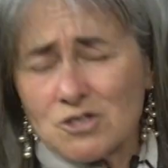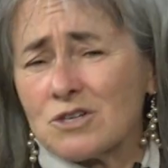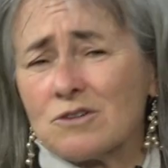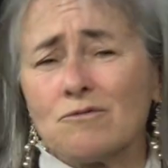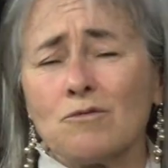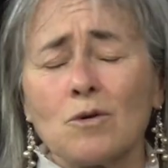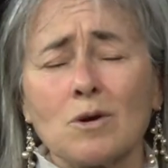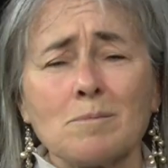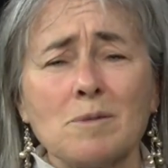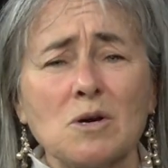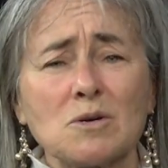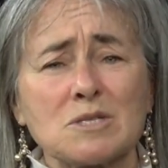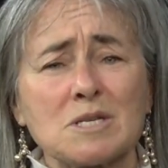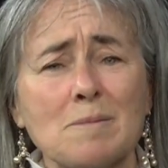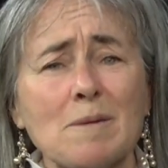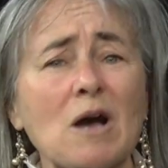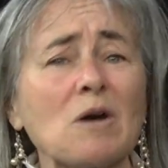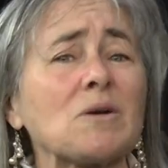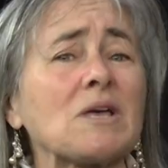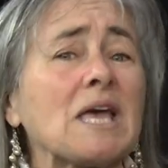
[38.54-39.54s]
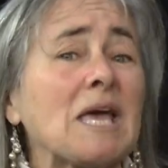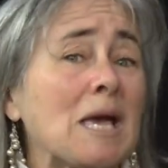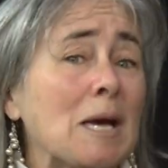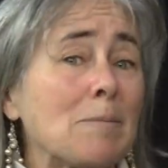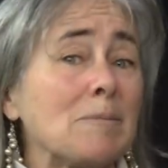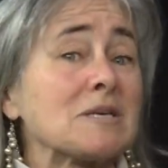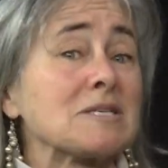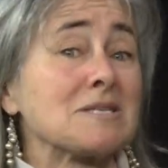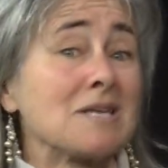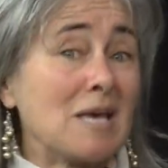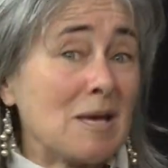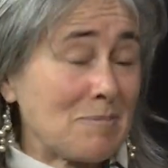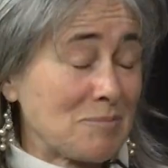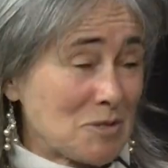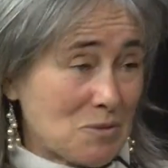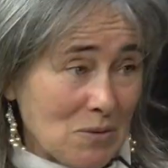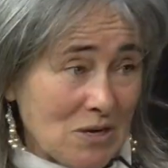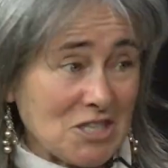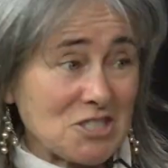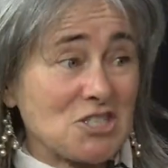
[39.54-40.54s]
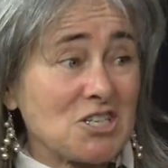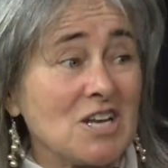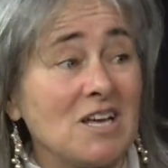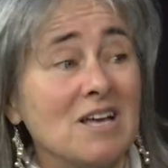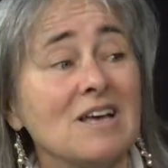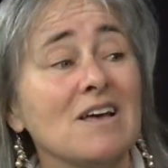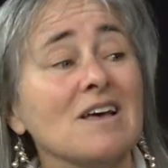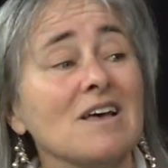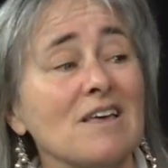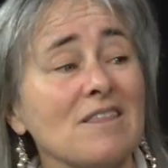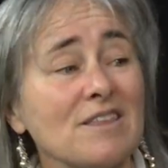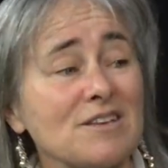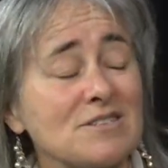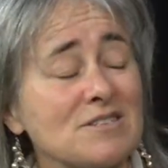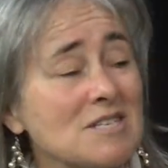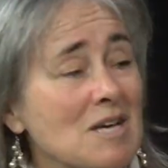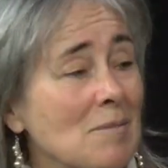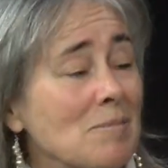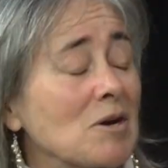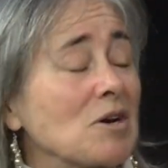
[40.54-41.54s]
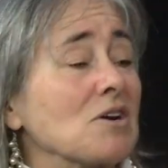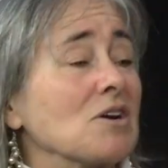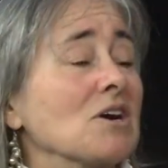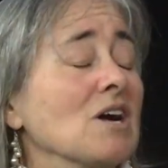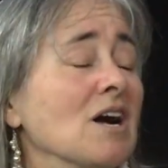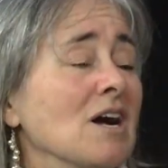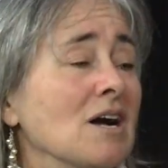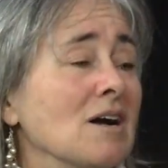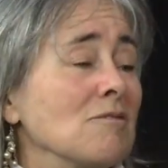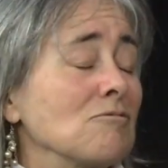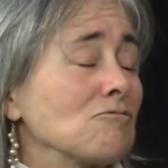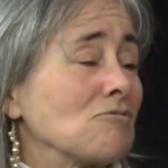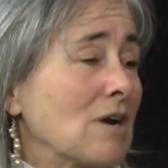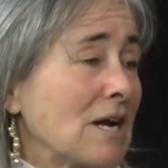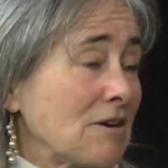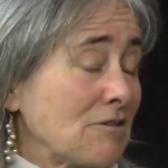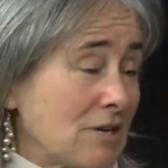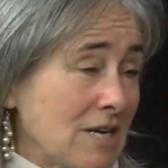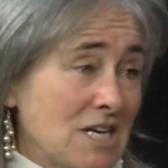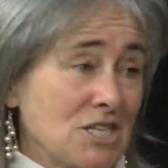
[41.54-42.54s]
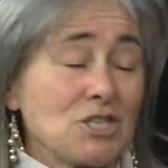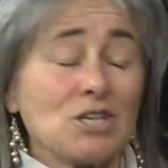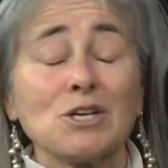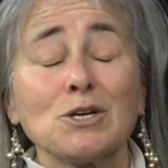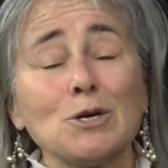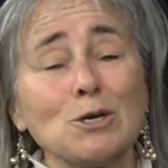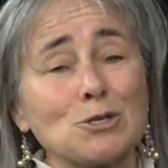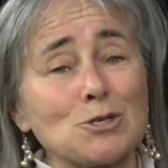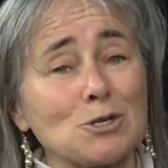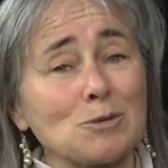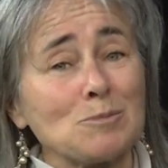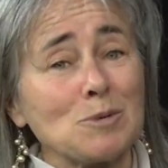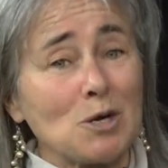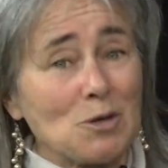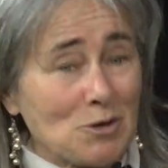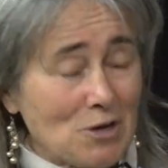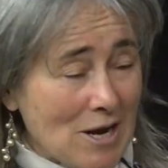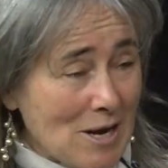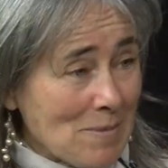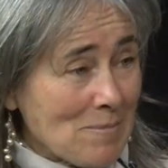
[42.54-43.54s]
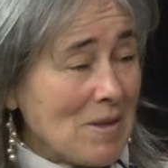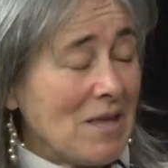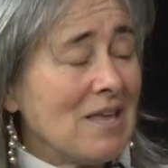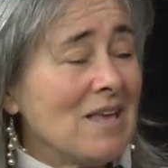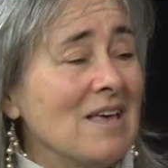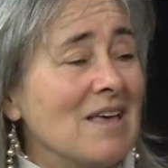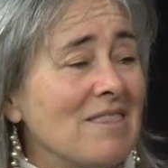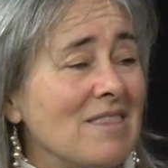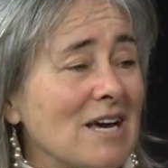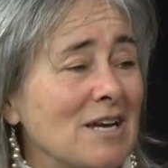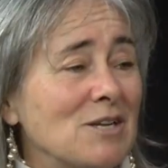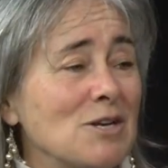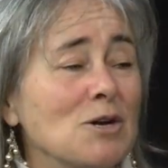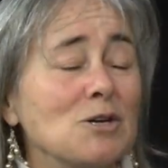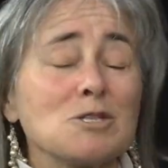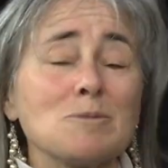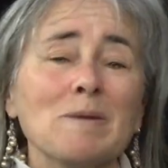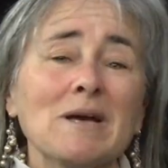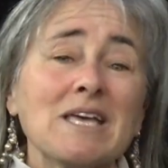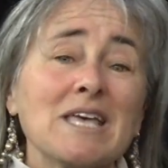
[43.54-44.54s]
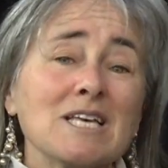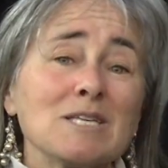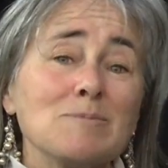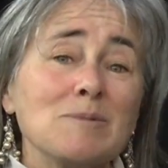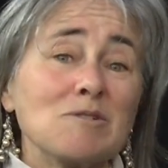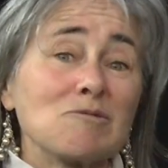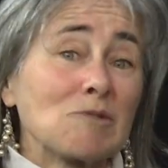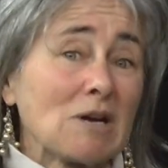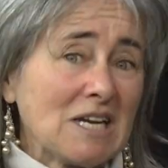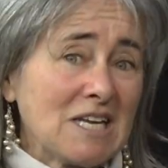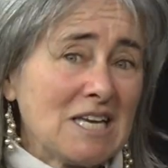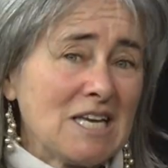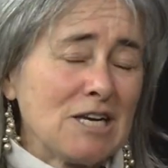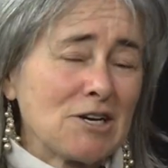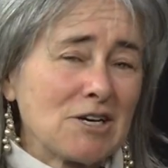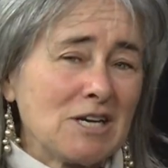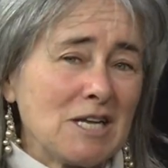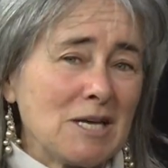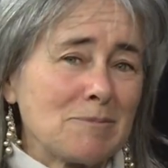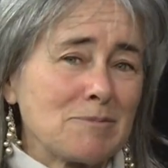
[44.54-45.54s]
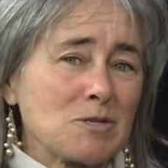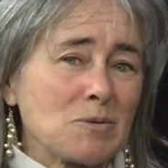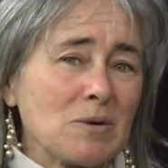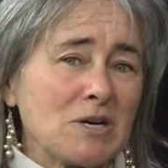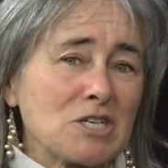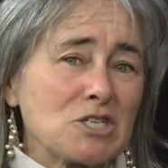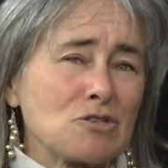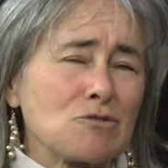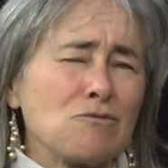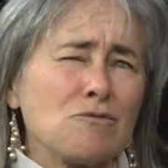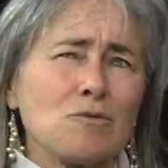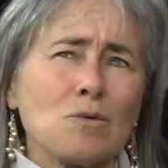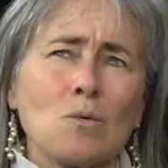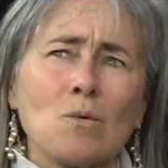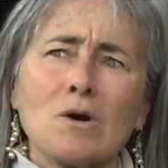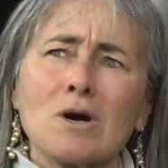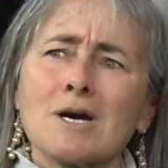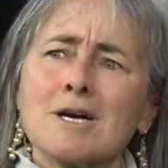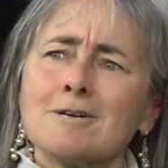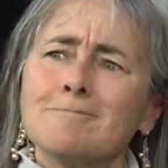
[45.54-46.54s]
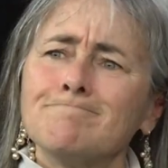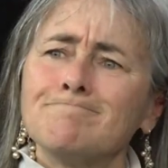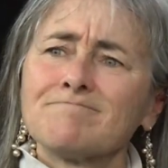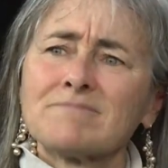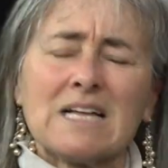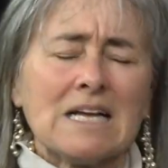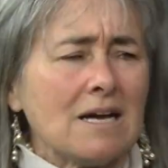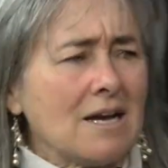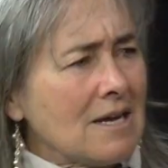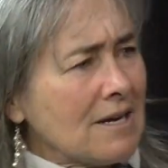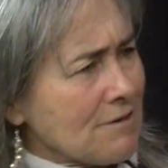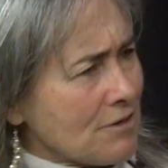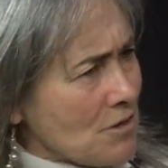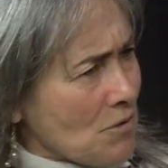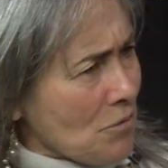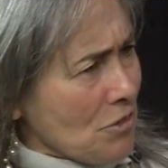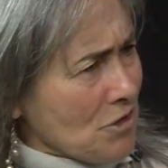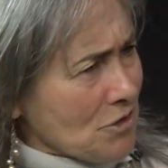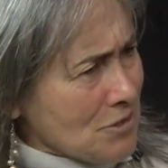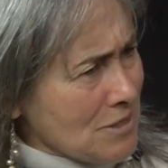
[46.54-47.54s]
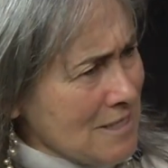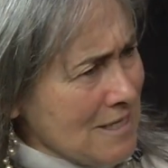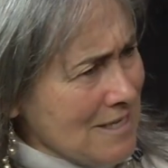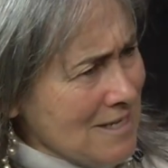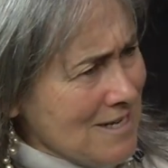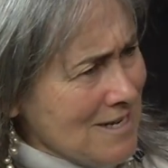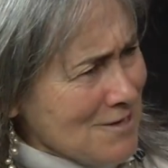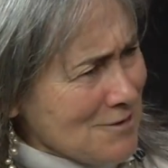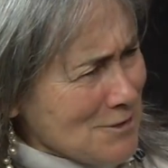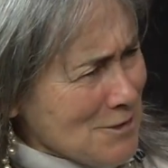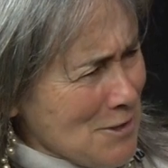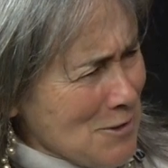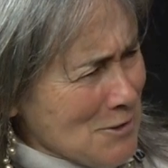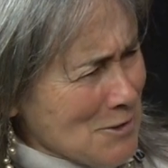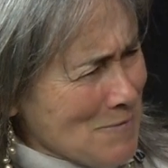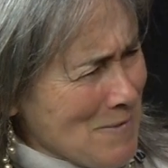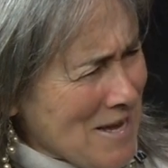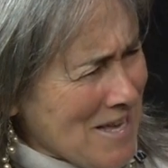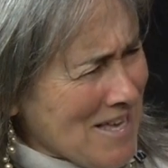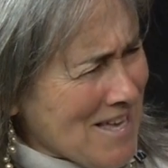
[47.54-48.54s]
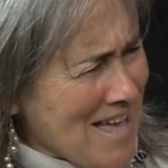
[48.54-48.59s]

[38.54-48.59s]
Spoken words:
and foremost about Campus Ipswich, the summer recreation and culture program that Coach Mike has been running here in Ipswich for, 13 years, Coach Mike?